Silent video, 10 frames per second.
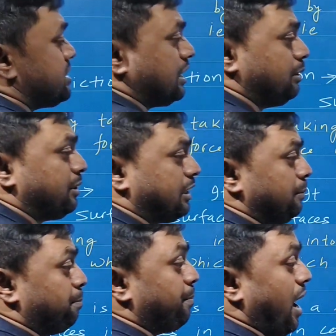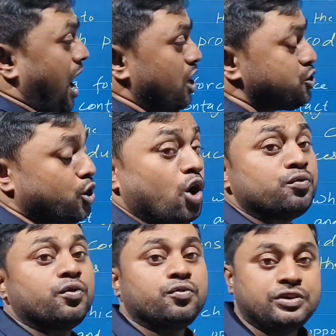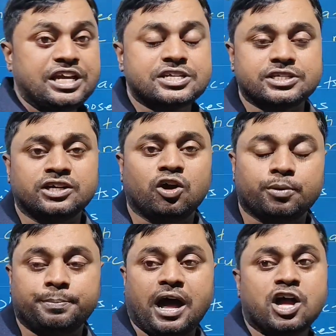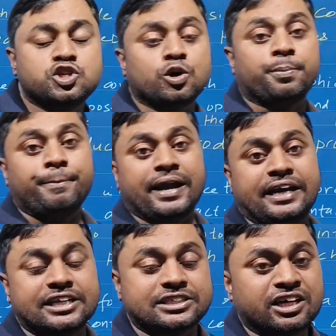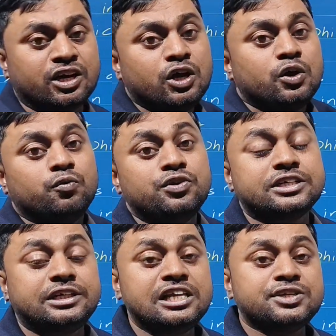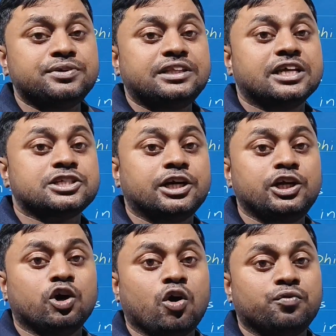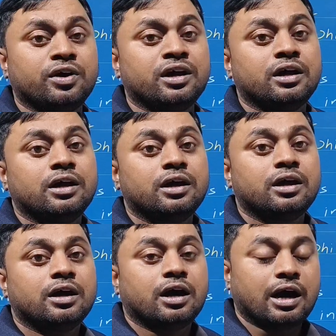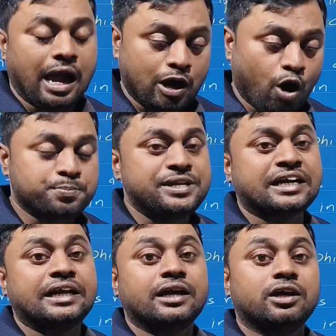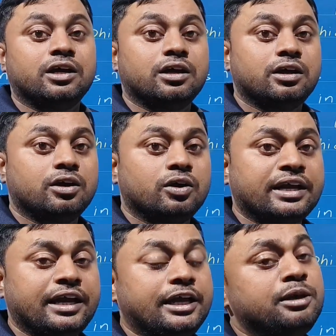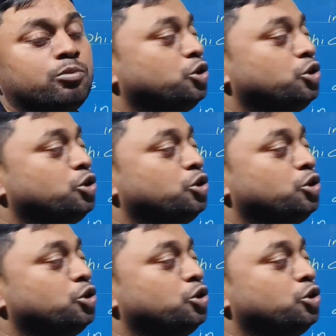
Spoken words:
is nothing but a branch of physics or branch of mechanics which deals with the study of an object, okay, in